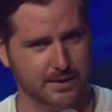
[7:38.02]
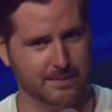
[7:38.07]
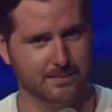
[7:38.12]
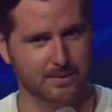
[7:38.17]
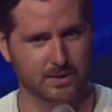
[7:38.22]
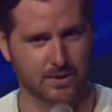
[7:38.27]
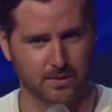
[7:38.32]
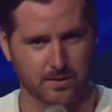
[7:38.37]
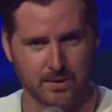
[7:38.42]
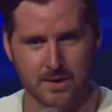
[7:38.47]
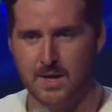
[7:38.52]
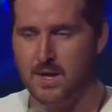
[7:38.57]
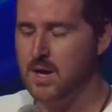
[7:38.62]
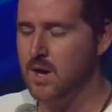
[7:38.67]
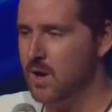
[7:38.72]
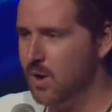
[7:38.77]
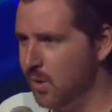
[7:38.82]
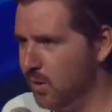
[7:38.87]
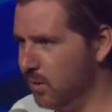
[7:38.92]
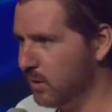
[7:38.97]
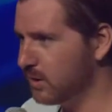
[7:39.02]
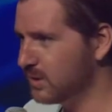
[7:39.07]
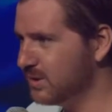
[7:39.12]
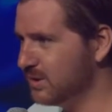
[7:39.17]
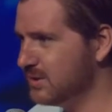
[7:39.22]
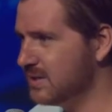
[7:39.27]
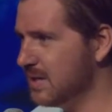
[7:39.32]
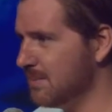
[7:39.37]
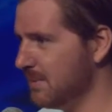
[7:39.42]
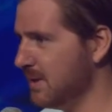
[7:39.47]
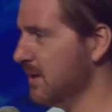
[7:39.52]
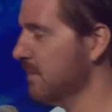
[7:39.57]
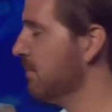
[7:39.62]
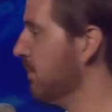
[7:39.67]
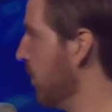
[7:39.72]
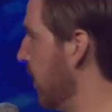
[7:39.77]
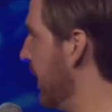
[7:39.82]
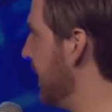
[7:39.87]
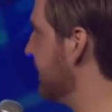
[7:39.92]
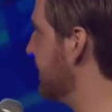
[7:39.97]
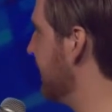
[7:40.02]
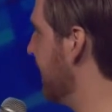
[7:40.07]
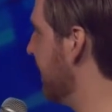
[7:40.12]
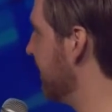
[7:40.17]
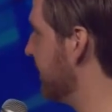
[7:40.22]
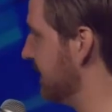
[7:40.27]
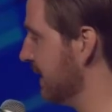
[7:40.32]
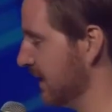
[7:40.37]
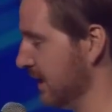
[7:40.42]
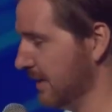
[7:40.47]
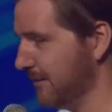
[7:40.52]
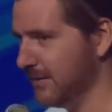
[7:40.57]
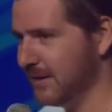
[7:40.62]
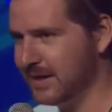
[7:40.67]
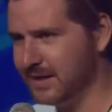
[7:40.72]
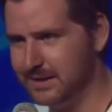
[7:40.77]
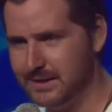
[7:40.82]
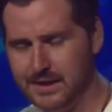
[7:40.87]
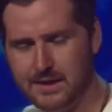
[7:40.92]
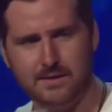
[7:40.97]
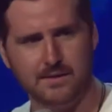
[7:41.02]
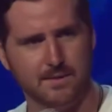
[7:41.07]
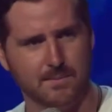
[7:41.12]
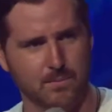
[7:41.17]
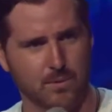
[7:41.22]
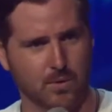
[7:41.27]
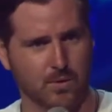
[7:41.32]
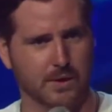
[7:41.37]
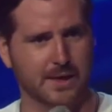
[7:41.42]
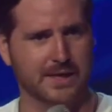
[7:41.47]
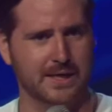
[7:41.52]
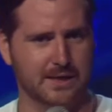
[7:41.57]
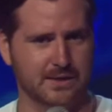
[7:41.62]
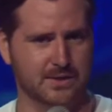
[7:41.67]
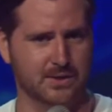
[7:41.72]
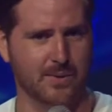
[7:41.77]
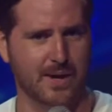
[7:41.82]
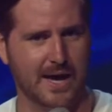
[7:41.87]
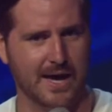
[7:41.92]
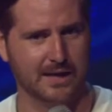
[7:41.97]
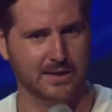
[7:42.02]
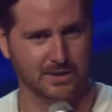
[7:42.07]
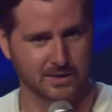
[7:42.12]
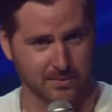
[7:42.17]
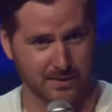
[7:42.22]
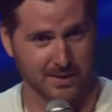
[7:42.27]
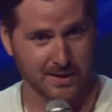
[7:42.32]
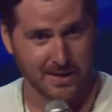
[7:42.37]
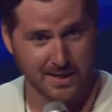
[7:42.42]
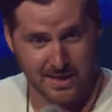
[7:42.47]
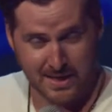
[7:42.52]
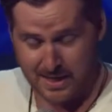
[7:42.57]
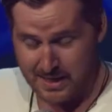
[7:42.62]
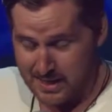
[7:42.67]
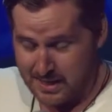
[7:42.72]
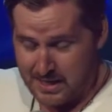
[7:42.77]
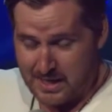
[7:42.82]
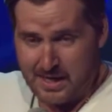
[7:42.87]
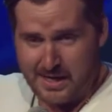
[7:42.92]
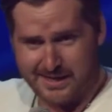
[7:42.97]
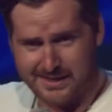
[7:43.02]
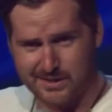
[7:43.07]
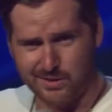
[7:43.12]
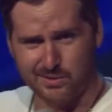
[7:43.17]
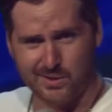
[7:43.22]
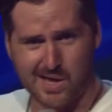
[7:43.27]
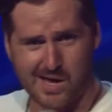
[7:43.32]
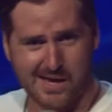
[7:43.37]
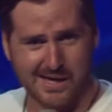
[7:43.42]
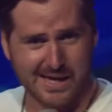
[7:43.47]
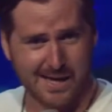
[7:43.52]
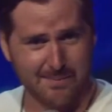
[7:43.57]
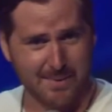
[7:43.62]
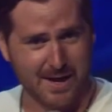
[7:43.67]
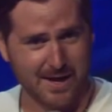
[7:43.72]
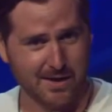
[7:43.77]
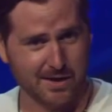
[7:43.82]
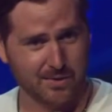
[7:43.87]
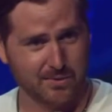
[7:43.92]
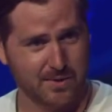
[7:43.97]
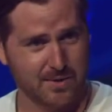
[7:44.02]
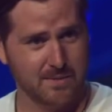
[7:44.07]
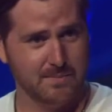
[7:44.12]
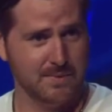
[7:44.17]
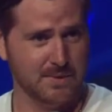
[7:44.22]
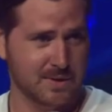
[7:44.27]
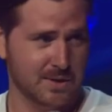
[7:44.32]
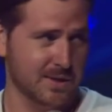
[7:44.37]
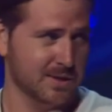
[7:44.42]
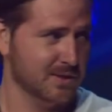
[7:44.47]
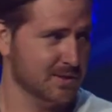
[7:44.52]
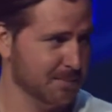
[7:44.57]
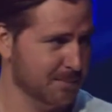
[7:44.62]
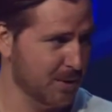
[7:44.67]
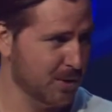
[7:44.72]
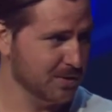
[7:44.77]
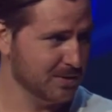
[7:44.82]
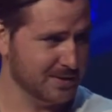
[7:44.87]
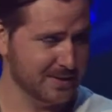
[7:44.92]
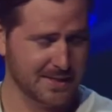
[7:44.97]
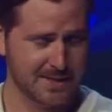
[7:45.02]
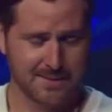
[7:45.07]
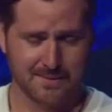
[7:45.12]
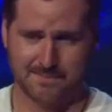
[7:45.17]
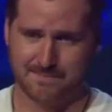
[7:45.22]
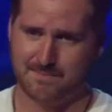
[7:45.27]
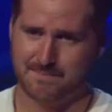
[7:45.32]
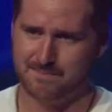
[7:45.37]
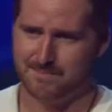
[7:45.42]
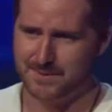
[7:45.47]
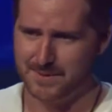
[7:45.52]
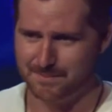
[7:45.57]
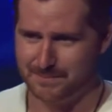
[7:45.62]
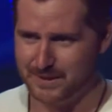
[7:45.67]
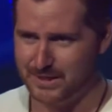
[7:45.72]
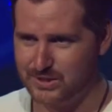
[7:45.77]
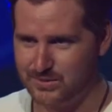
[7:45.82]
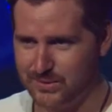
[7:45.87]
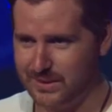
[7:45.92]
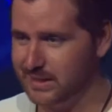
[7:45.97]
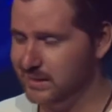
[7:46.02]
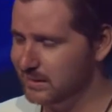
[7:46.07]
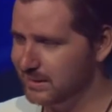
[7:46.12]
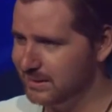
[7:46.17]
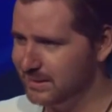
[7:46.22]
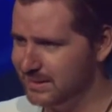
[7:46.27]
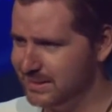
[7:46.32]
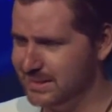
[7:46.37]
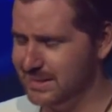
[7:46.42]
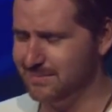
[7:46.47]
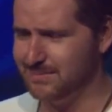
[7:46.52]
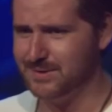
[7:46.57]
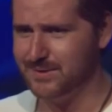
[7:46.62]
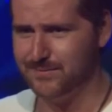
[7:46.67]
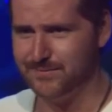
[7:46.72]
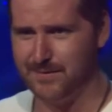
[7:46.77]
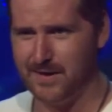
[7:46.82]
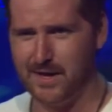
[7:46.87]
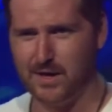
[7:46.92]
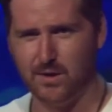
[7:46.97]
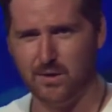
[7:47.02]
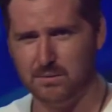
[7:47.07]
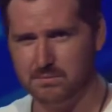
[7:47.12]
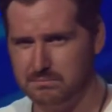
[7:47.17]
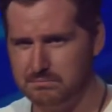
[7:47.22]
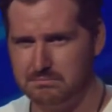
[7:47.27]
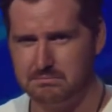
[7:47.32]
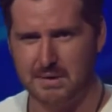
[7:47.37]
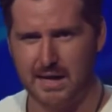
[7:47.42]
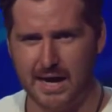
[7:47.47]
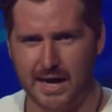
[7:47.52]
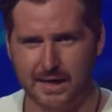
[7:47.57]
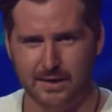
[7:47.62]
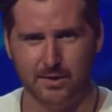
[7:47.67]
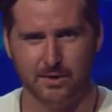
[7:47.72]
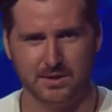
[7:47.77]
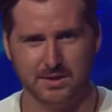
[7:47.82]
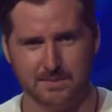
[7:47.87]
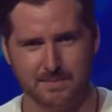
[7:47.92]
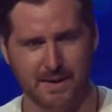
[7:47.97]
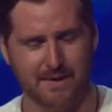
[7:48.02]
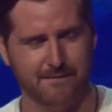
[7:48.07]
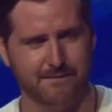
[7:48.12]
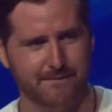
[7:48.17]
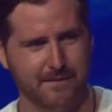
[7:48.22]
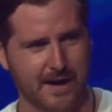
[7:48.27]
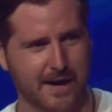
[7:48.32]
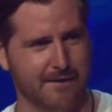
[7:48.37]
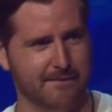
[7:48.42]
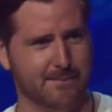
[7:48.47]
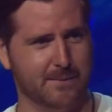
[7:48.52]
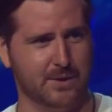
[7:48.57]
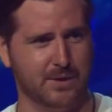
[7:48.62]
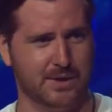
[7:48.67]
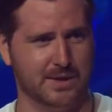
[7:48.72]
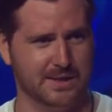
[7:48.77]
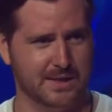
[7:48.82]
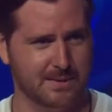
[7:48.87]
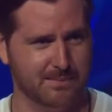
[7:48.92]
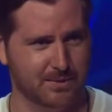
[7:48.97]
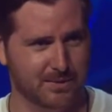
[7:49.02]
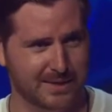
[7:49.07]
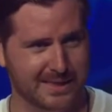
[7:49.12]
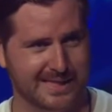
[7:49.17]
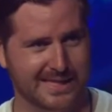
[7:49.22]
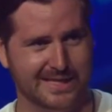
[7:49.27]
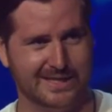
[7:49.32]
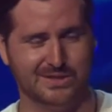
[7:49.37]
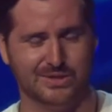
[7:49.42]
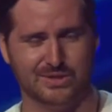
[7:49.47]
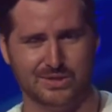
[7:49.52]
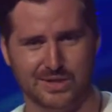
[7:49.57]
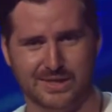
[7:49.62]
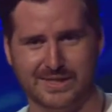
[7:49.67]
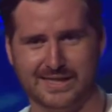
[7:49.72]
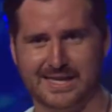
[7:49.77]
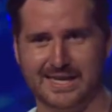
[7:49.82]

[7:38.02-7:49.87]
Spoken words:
time to load. Oracle's DB breaks down significantly the more keys you add to it. It's a log M algorithm. Supposedly, the B tree seems to fail. I notice about 5 million, 10 million keys, you start to